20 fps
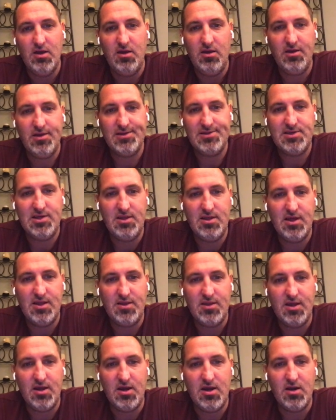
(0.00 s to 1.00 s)
You can see
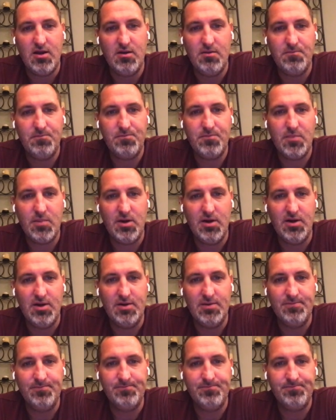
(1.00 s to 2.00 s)
that there.
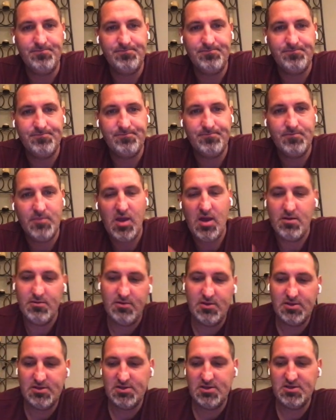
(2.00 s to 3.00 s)
Yeah,
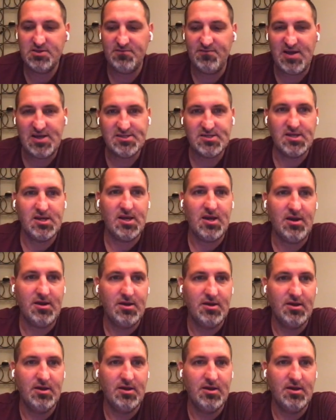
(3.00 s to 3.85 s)
it's fascinating.